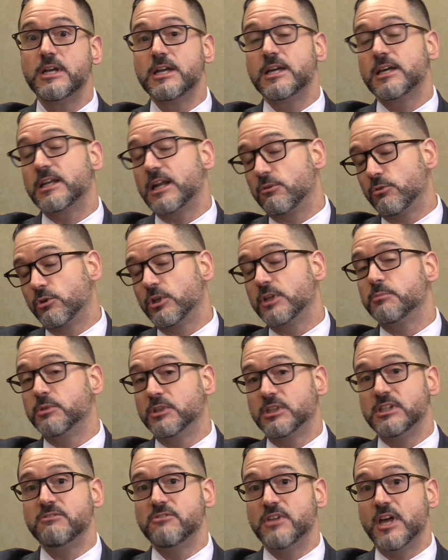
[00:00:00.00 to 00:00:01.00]
And I really
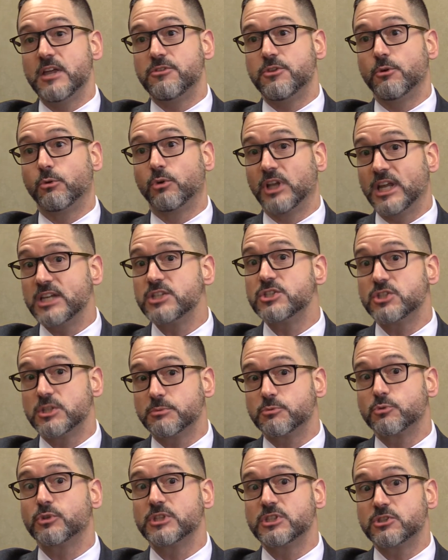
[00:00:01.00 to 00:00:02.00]
believe that the
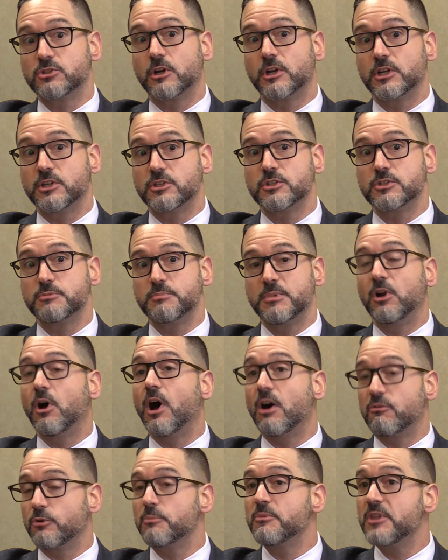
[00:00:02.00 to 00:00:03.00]
relationships really started to spin
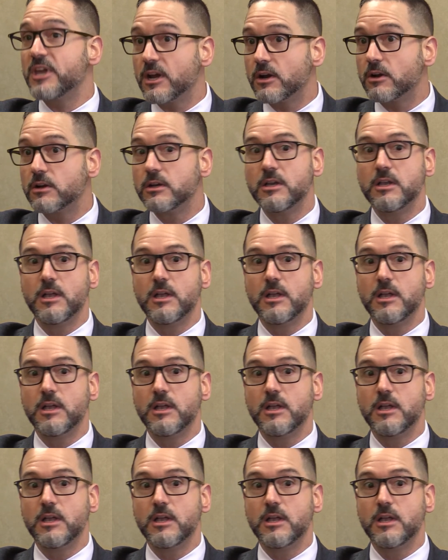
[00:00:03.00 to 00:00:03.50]
off from there